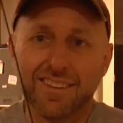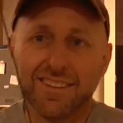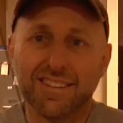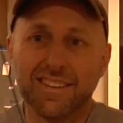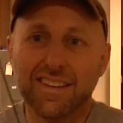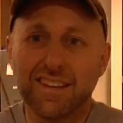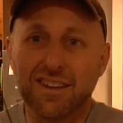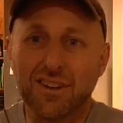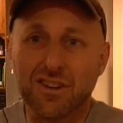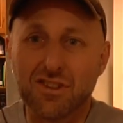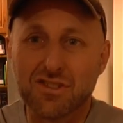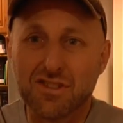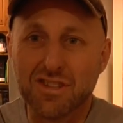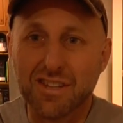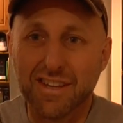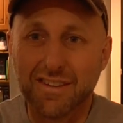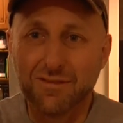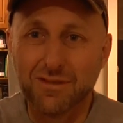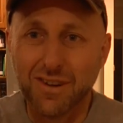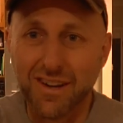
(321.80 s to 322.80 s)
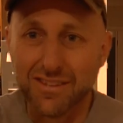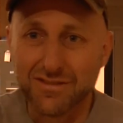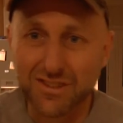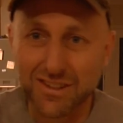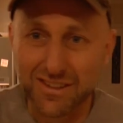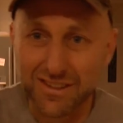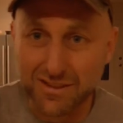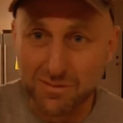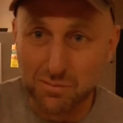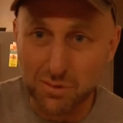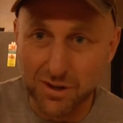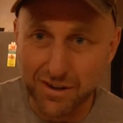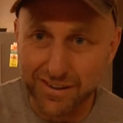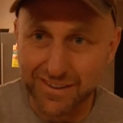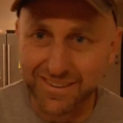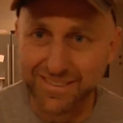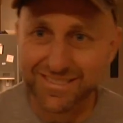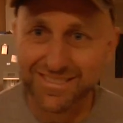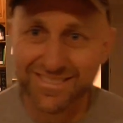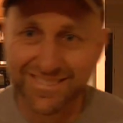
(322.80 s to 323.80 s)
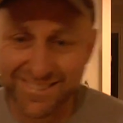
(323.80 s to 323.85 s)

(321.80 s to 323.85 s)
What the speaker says: there goes $35 broken.